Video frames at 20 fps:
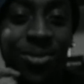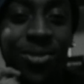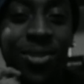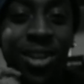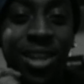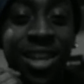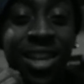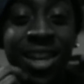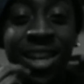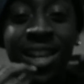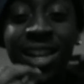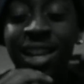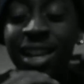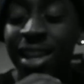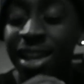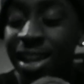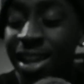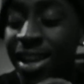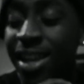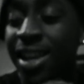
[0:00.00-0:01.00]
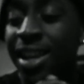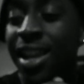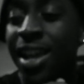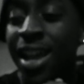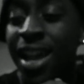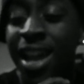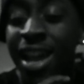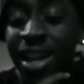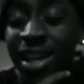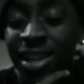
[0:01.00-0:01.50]
Feeling
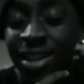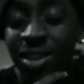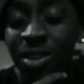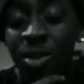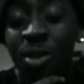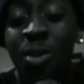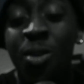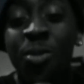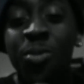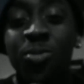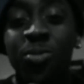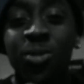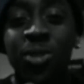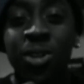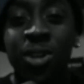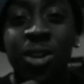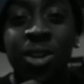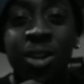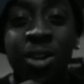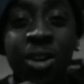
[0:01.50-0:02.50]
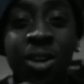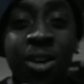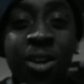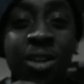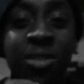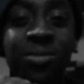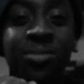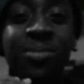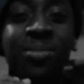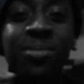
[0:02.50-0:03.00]
like you
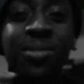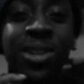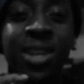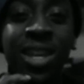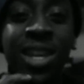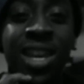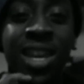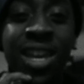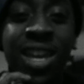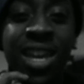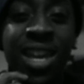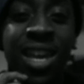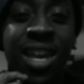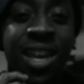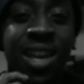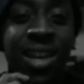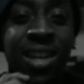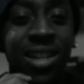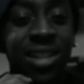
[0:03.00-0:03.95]
want me.